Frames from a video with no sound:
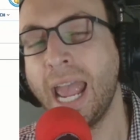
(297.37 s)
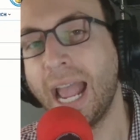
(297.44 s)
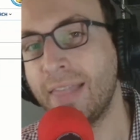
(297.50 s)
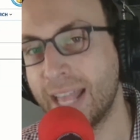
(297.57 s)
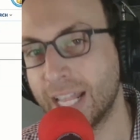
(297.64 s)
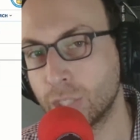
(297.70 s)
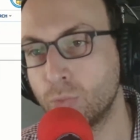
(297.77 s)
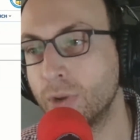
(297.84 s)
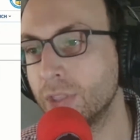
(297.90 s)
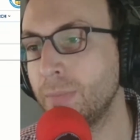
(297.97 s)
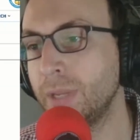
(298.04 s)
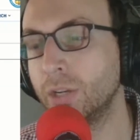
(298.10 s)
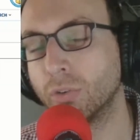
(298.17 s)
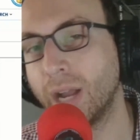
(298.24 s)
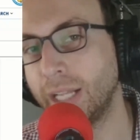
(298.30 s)
And that's where the
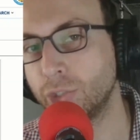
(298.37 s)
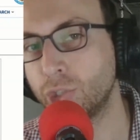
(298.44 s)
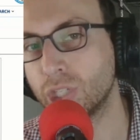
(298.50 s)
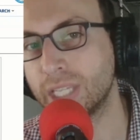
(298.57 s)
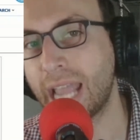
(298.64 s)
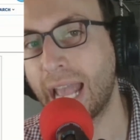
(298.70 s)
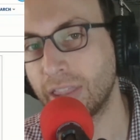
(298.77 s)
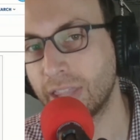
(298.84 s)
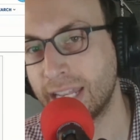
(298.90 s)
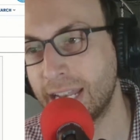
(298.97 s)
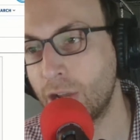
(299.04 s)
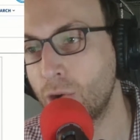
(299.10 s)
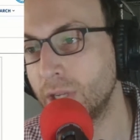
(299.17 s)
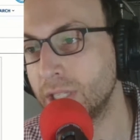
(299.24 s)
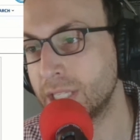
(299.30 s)
meteorologists at the
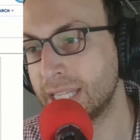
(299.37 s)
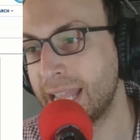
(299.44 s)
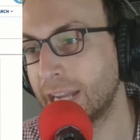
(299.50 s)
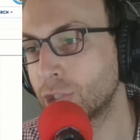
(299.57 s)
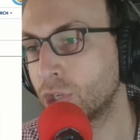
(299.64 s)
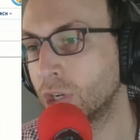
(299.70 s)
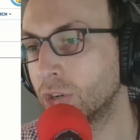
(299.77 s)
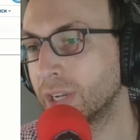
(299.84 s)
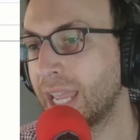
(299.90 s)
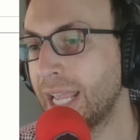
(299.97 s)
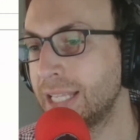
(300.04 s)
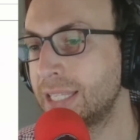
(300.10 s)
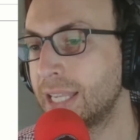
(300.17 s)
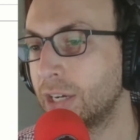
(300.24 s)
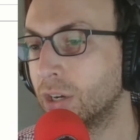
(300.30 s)
NOAA's National
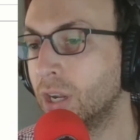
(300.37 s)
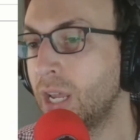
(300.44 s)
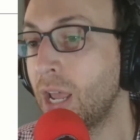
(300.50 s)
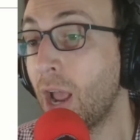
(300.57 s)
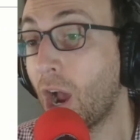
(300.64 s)
Hurricane Center